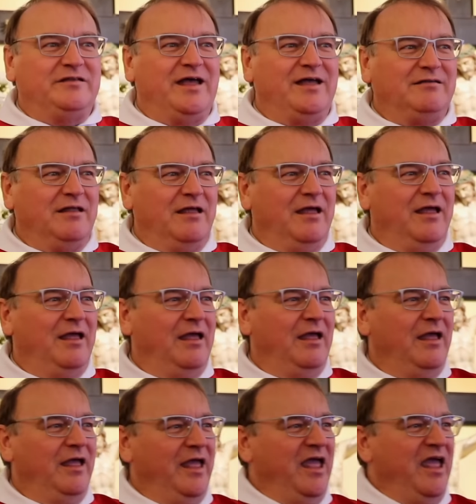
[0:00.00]
that?
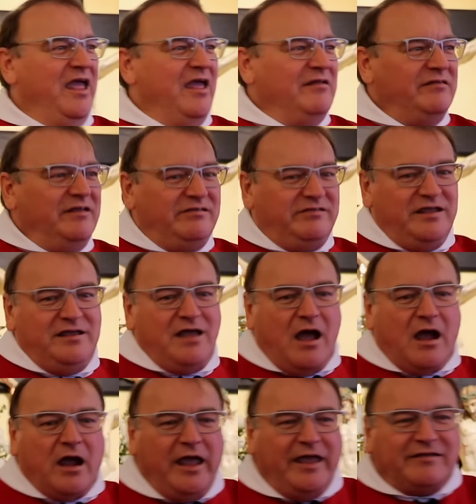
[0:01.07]
These things
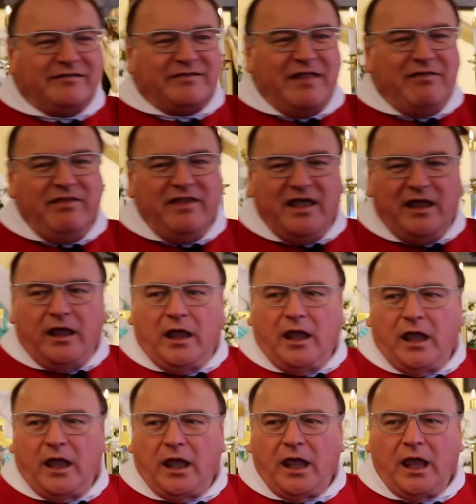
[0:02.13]
are extending.
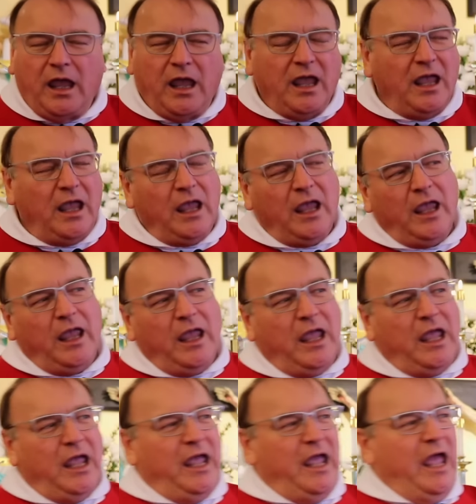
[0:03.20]

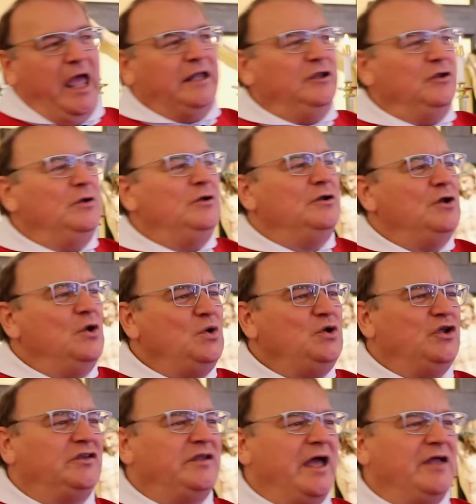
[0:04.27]
And you look
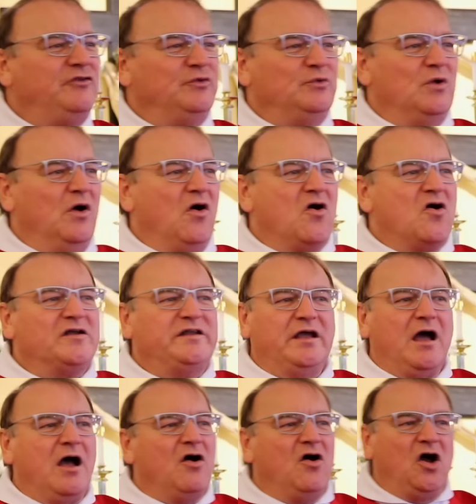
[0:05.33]
the tattoo, or they
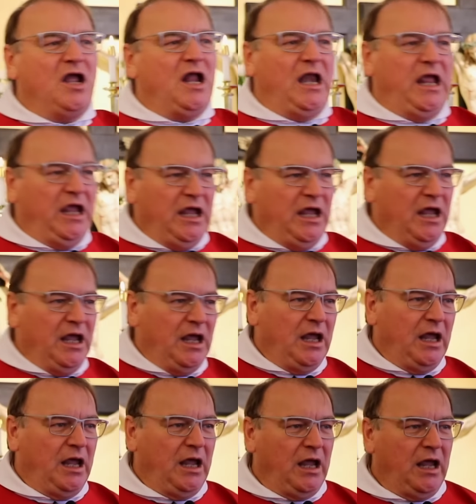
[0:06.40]
are ugly,
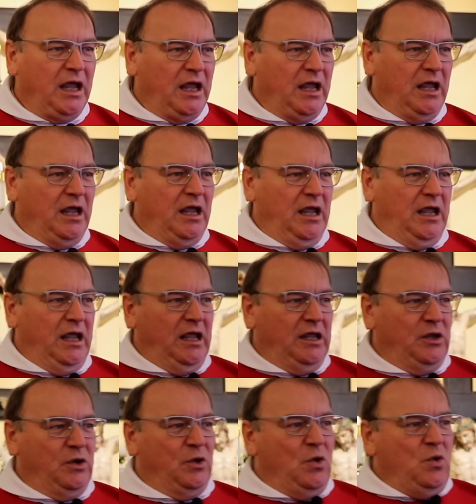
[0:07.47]

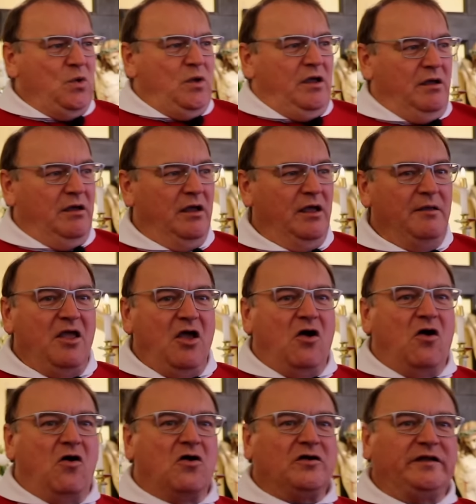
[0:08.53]
you know,
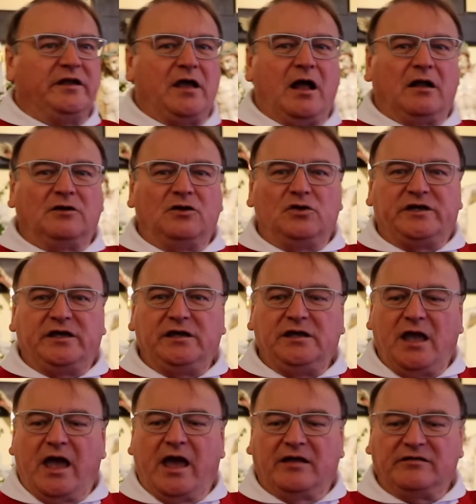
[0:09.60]
or they are
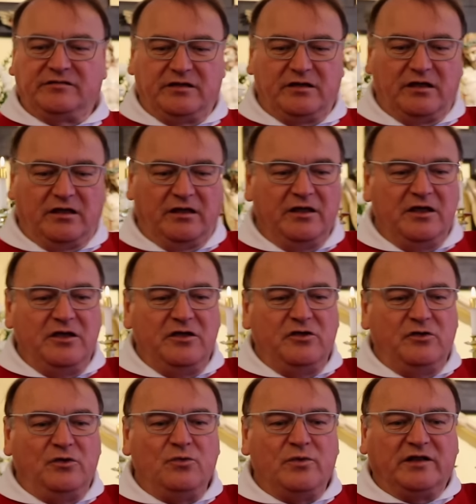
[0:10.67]
looking as the, you
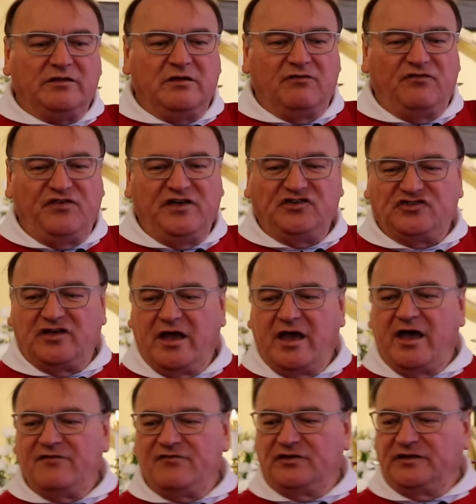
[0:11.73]
know what the fish
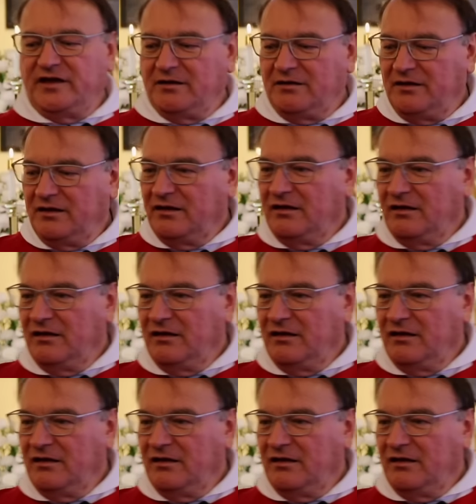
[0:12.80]
have on their